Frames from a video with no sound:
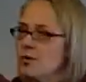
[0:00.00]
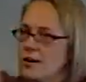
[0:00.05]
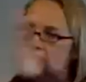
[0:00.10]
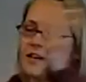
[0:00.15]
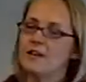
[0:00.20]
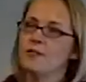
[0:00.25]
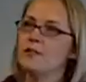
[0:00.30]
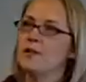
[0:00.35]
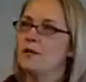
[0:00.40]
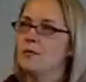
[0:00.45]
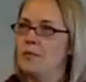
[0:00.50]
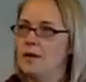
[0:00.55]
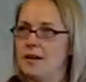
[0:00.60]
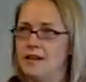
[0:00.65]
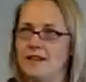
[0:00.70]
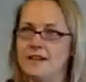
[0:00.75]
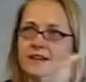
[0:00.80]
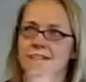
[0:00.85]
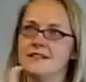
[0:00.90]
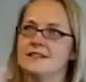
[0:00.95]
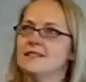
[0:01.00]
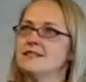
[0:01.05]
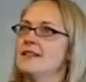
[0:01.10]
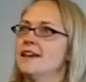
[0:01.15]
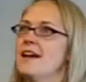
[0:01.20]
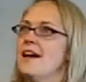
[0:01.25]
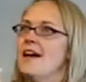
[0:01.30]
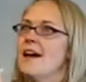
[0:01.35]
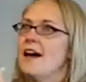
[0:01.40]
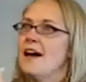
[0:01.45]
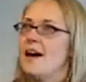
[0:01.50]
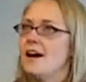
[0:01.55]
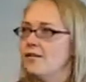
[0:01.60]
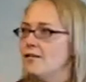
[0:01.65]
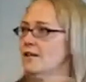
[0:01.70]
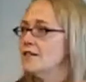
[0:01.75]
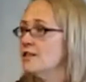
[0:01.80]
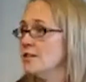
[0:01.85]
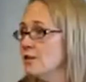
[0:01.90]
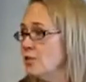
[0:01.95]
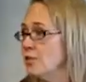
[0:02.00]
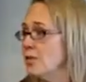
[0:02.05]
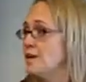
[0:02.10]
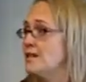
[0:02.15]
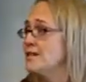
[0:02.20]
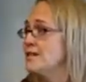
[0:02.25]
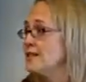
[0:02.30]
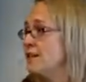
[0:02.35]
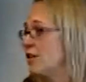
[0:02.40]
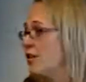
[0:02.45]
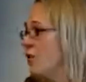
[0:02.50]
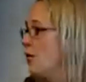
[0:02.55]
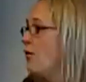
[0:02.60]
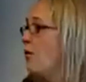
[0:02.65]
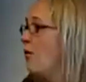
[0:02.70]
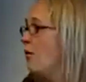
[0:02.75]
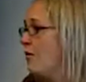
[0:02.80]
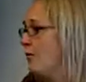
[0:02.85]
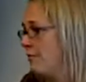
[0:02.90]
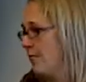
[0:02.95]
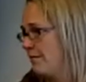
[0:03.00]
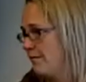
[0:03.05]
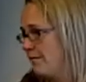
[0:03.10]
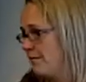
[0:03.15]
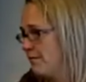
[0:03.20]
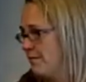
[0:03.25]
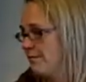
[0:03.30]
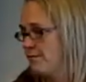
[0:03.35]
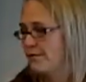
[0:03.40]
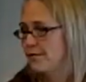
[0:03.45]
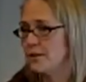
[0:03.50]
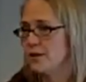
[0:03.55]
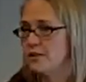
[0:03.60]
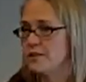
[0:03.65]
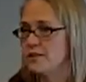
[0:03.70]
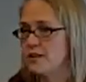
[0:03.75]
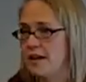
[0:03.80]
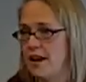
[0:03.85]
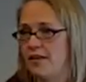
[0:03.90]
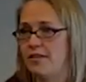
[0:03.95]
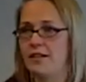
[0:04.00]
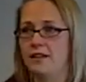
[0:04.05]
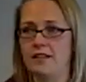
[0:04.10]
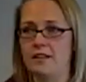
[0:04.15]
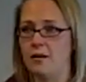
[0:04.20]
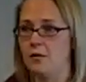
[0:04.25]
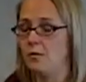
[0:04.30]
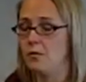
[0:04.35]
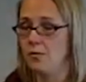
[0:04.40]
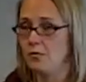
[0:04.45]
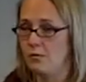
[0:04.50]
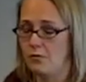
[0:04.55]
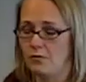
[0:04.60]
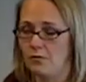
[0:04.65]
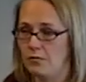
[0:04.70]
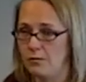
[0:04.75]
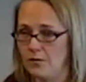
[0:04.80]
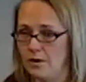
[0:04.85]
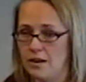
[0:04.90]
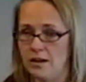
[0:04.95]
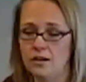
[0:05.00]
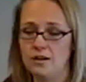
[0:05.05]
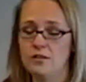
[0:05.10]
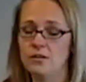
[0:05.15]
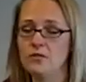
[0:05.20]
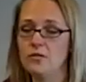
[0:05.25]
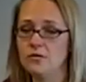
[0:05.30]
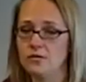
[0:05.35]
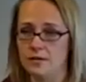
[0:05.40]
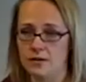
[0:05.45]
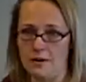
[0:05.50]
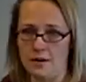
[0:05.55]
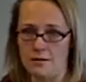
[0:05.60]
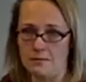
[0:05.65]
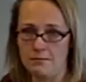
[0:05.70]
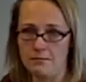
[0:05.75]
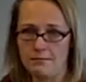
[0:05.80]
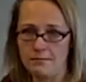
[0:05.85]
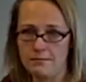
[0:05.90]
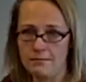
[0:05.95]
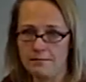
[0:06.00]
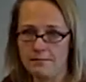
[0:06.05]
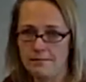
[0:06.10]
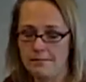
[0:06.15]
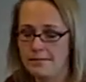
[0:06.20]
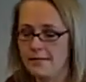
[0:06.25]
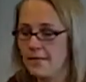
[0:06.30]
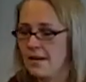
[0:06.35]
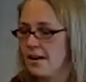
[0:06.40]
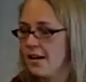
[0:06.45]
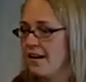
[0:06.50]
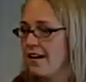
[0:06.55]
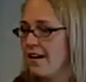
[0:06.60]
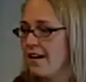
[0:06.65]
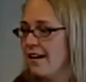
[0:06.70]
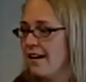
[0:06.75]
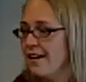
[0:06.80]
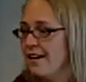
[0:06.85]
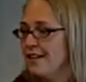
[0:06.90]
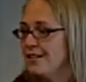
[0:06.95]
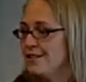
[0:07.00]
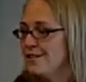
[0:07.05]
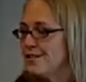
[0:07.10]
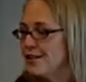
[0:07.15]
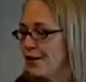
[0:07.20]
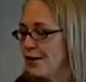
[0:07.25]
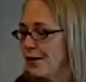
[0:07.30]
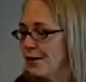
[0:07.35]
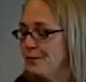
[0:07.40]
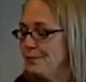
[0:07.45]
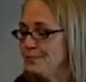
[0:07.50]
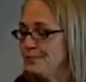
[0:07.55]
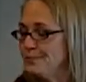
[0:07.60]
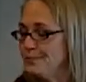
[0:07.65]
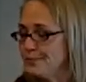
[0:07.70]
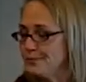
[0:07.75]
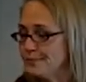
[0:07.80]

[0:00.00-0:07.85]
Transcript: 3 different opinions, every single one said, go home. There's nothing that we can do for him. So